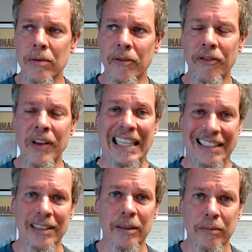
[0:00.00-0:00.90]

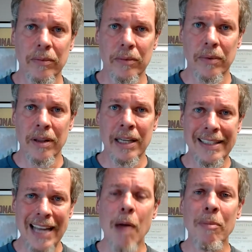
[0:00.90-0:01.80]
fix the
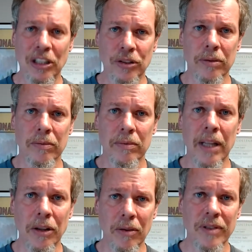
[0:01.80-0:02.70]
damage
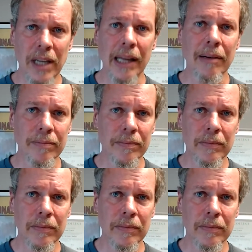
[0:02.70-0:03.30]
that you've done.